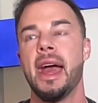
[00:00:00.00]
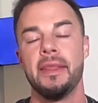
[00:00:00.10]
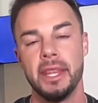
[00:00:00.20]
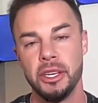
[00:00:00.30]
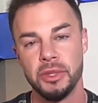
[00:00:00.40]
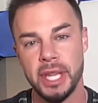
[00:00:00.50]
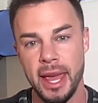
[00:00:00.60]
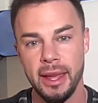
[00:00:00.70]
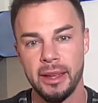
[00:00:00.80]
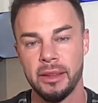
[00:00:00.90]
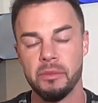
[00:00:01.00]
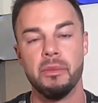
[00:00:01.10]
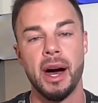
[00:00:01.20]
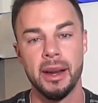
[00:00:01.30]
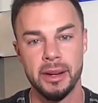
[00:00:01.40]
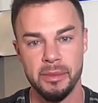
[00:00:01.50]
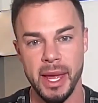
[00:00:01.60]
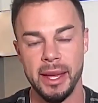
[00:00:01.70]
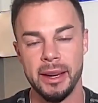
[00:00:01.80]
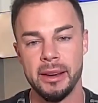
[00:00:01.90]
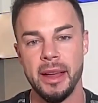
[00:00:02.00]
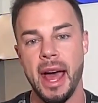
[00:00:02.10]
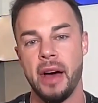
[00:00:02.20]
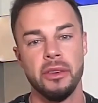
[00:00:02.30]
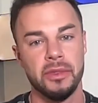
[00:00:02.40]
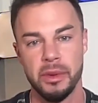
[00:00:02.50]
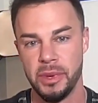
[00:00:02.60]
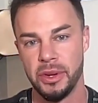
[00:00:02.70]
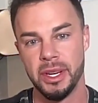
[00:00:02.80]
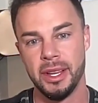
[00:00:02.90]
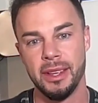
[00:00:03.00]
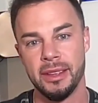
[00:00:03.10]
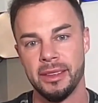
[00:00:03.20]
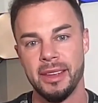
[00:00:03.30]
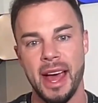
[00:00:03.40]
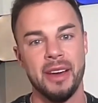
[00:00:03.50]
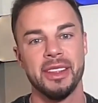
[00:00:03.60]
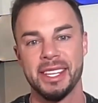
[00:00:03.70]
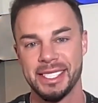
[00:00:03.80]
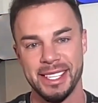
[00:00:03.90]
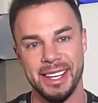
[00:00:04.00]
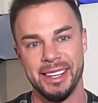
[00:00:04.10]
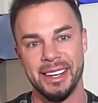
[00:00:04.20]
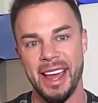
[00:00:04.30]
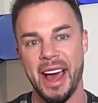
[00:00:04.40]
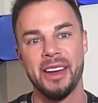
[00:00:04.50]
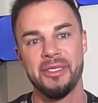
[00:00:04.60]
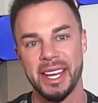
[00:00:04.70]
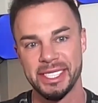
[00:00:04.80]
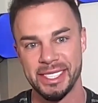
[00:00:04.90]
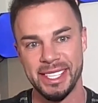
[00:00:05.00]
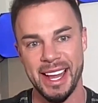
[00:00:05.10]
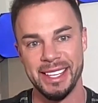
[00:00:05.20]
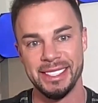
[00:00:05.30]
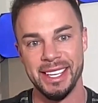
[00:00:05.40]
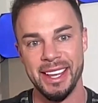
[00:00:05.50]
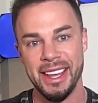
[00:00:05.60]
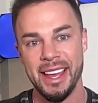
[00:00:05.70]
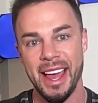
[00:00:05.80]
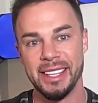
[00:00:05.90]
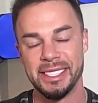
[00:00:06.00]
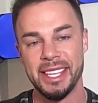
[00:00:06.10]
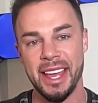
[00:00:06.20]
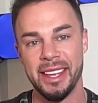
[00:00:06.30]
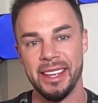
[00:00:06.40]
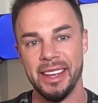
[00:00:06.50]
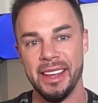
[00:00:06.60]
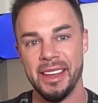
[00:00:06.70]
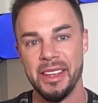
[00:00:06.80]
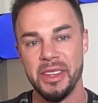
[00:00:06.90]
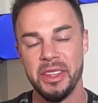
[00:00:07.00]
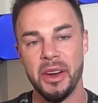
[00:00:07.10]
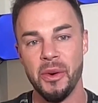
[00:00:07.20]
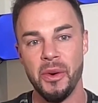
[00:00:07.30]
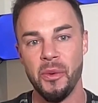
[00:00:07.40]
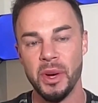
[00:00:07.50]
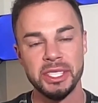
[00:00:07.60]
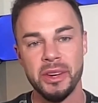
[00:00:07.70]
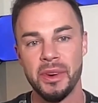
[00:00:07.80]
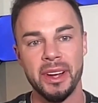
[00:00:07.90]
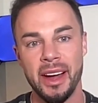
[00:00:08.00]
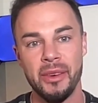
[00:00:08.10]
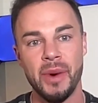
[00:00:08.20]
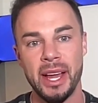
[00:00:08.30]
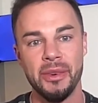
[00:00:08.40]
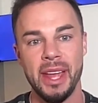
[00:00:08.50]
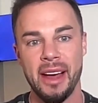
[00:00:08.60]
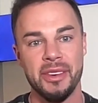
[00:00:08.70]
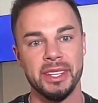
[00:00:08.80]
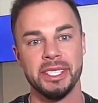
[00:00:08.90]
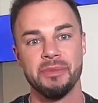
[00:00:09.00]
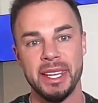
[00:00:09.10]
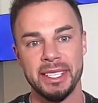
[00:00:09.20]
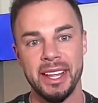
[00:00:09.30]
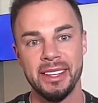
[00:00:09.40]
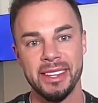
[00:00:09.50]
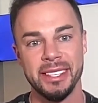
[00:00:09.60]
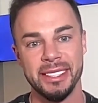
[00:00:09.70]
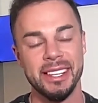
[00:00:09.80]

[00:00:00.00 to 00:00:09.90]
And then you take modern man out of community, out of the sun, out of exercise, and say, you know, what's going on? Why do we have all these mental health,